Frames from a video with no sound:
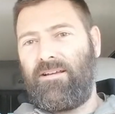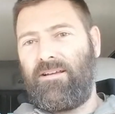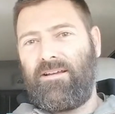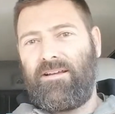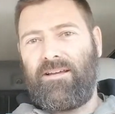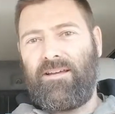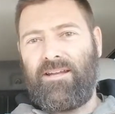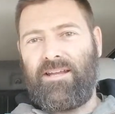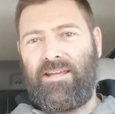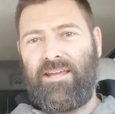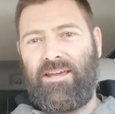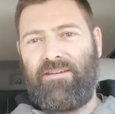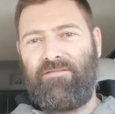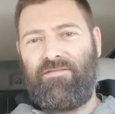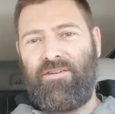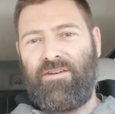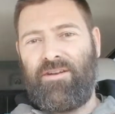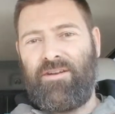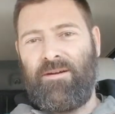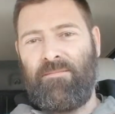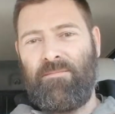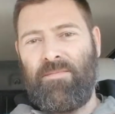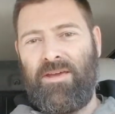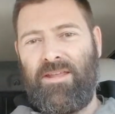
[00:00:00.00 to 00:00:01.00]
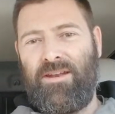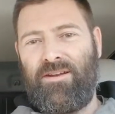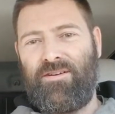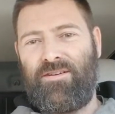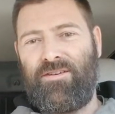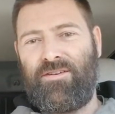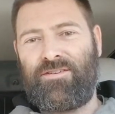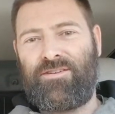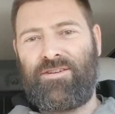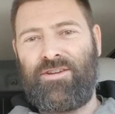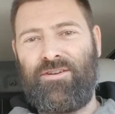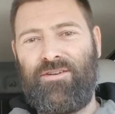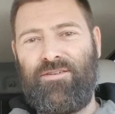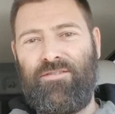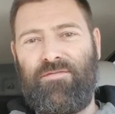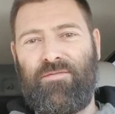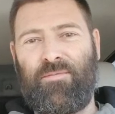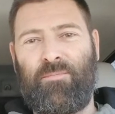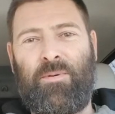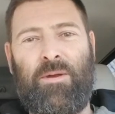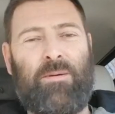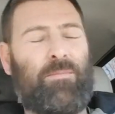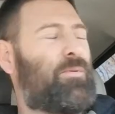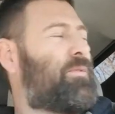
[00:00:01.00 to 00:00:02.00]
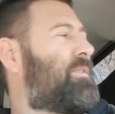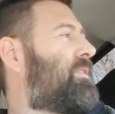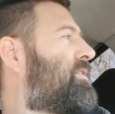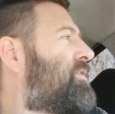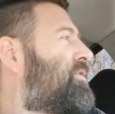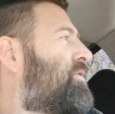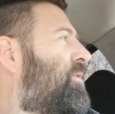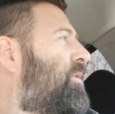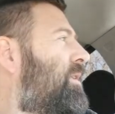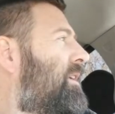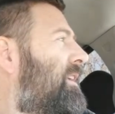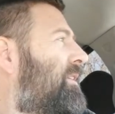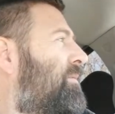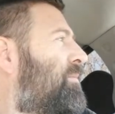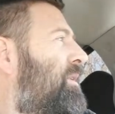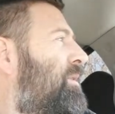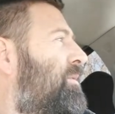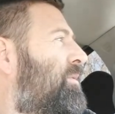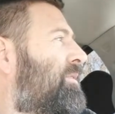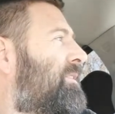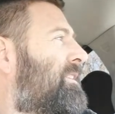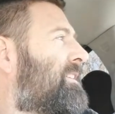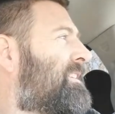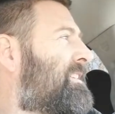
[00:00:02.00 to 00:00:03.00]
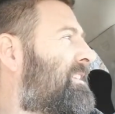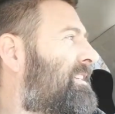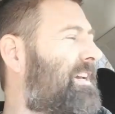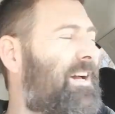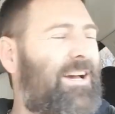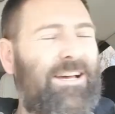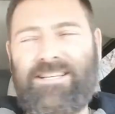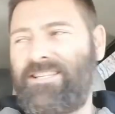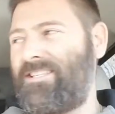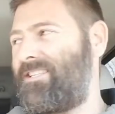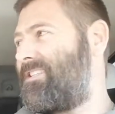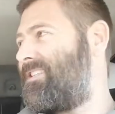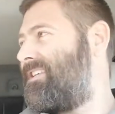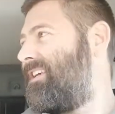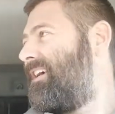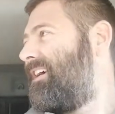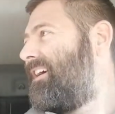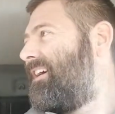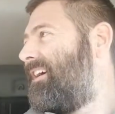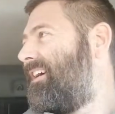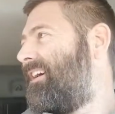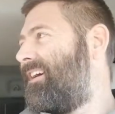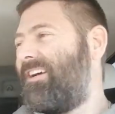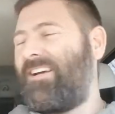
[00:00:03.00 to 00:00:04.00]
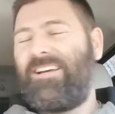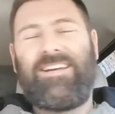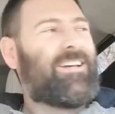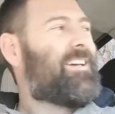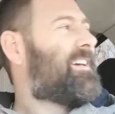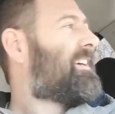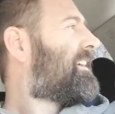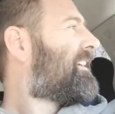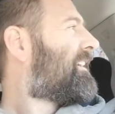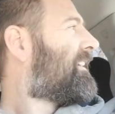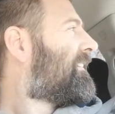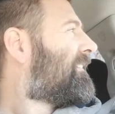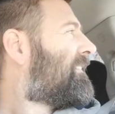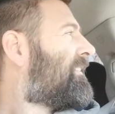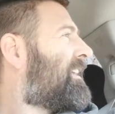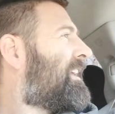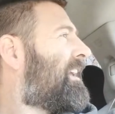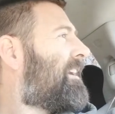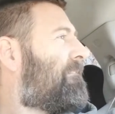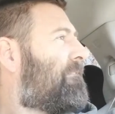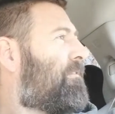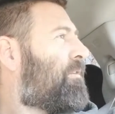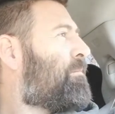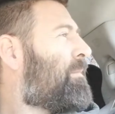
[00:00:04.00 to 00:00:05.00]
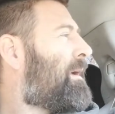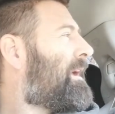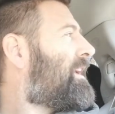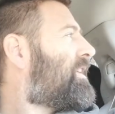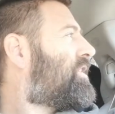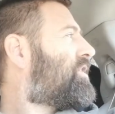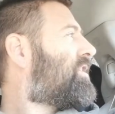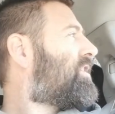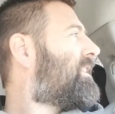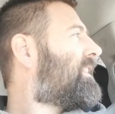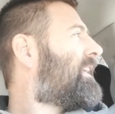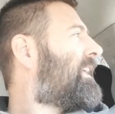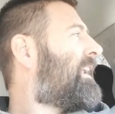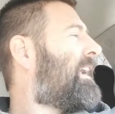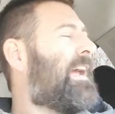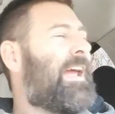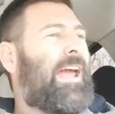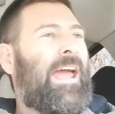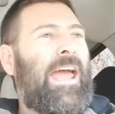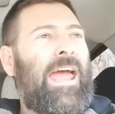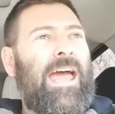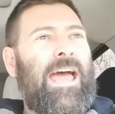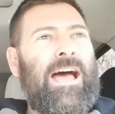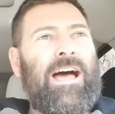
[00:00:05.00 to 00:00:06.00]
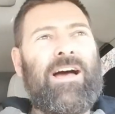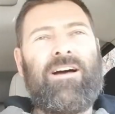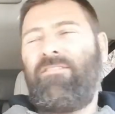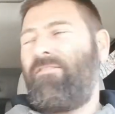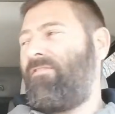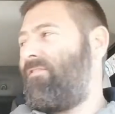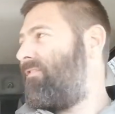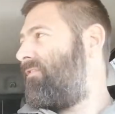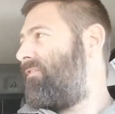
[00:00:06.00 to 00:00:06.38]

Gonna give it a minute or two for people to join, and we will discuss the information that I have